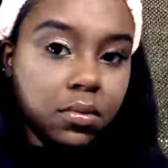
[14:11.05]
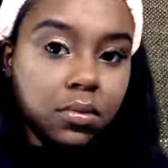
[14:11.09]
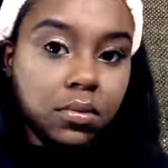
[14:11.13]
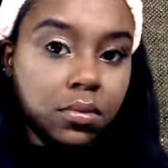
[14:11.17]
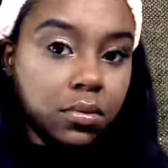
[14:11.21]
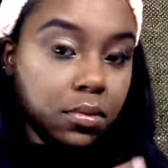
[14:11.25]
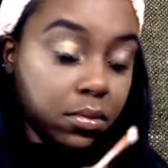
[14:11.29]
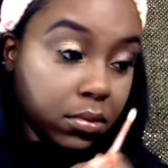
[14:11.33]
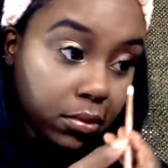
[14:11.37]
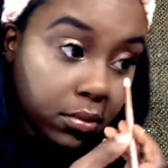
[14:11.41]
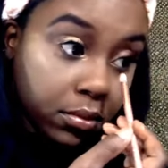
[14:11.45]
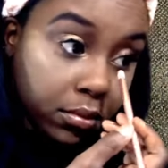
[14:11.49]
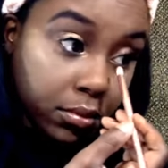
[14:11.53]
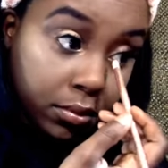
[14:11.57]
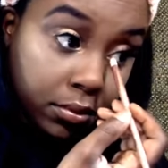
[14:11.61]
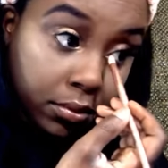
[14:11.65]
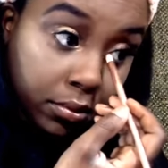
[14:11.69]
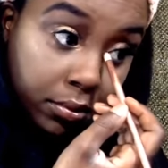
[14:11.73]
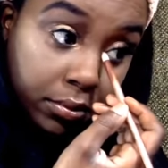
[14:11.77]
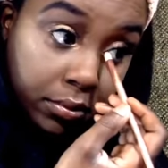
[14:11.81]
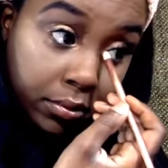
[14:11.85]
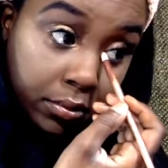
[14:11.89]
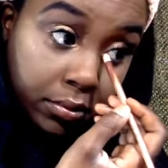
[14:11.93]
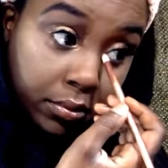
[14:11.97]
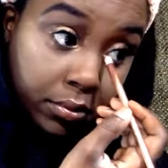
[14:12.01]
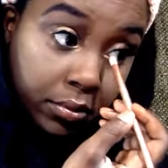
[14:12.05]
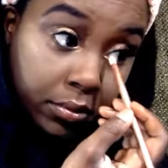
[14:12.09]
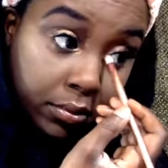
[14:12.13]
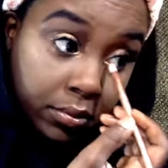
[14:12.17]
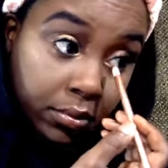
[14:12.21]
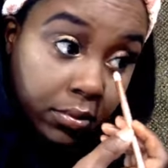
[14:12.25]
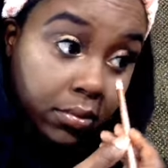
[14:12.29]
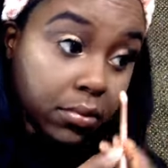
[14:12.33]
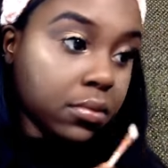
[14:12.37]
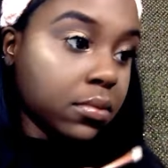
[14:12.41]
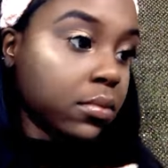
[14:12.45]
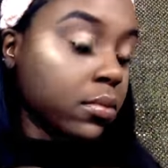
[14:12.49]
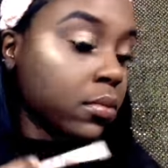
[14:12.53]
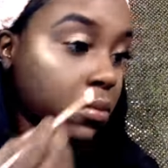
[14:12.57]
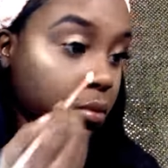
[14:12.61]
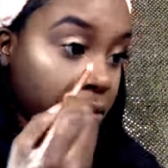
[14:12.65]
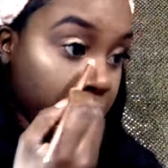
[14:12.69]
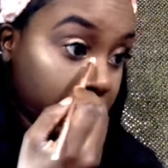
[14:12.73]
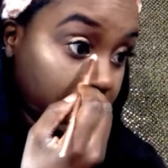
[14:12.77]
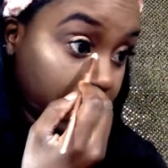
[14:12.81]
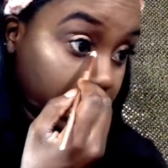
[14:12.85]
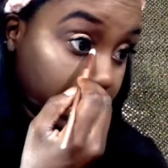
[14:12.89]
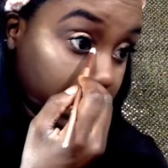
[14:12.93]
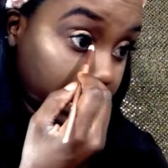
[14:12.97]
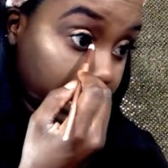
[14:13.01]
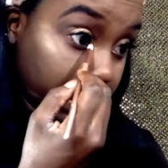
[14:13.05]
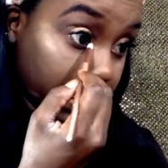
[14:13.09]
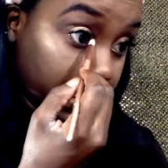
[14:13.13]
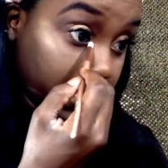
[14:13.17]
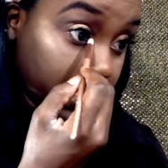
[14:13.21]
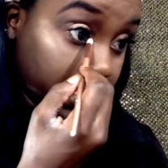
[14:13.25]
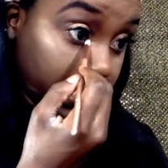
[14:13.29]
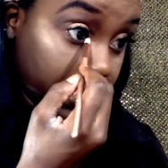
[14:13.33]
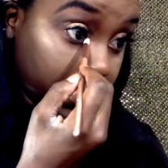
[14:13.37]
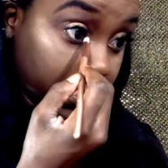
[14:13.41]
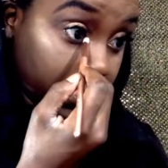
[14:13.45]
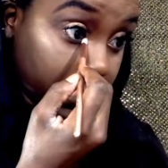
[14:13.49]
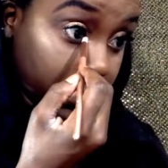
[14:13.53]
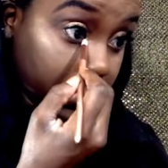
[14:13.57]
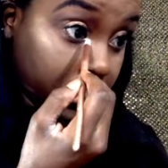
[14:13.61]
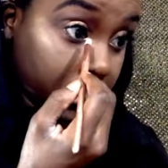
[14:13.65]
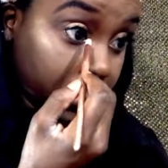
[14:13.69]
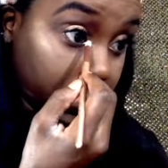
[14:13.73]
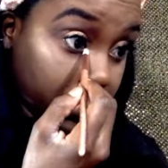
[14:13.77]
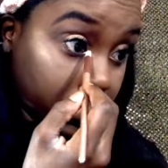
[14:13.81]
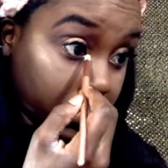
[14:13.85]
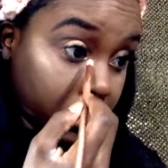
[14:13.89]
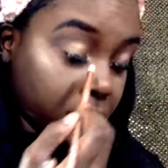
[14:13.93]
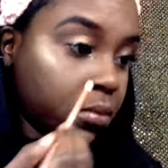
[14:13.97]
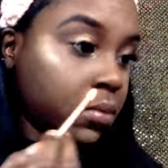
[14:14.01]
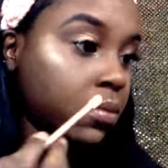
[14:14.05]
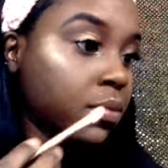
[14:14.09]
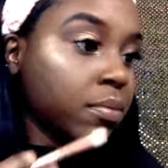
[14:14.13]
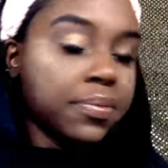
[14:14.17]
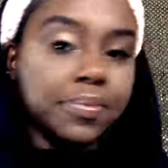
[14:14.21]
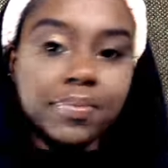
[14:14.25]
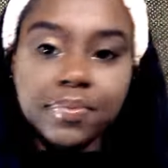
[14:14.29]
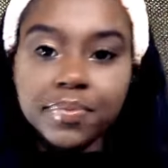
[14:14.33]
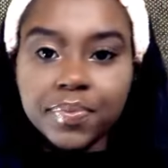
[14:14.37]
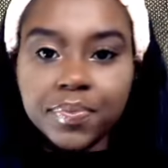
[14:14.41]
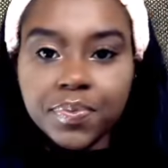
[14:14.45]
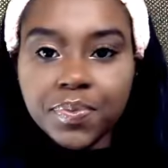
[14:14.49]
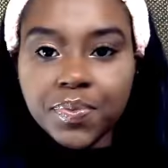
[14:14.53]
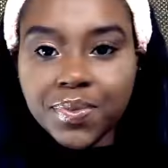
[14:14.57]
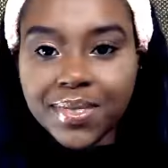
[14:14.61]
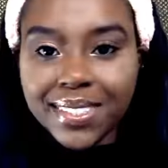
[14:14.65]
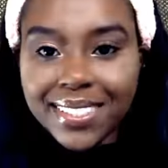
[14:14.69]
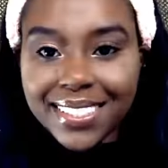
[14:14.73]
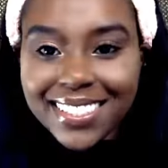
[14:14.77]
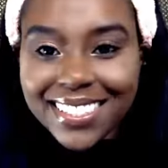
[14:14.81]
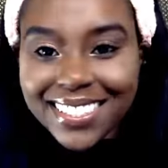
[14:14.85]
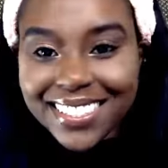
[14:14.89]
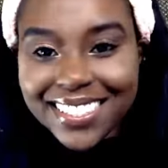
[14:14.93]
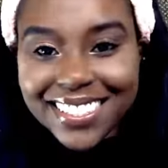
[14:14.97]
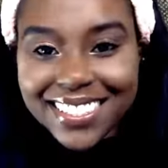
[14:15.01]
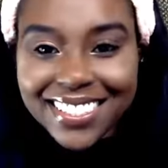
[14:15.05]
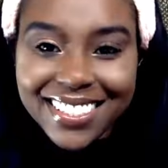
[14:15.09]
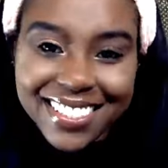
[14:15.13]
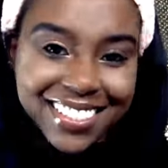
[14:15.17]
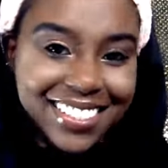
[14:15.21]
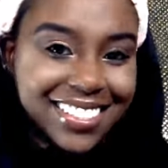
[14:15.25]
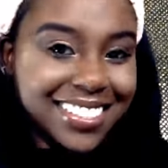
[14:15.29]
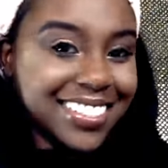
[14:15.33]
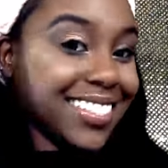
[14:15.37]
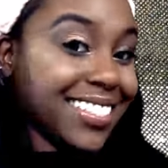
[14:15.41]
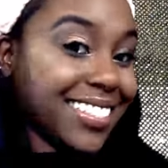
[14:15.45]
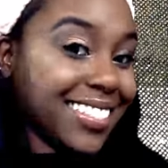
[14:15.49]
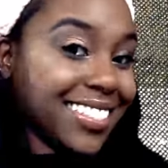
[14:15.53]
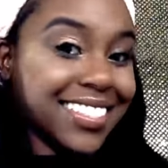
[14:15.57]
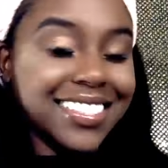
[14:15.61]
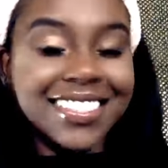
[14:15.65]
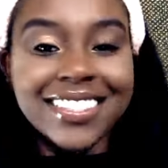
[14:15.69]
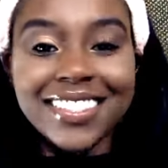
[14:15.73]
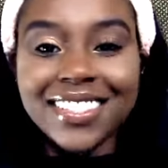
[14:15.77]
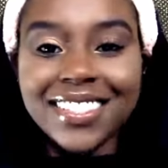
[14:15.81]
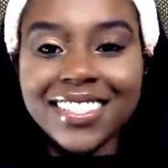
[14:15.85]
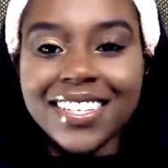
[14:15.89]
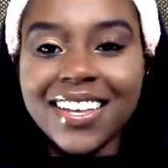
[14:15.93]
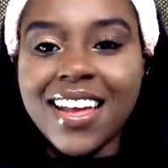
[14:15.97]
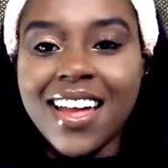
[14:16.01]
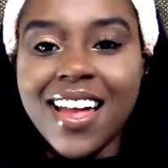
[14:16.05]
but I think it's pretty good, especially if your makeup looks a little cakey or dry.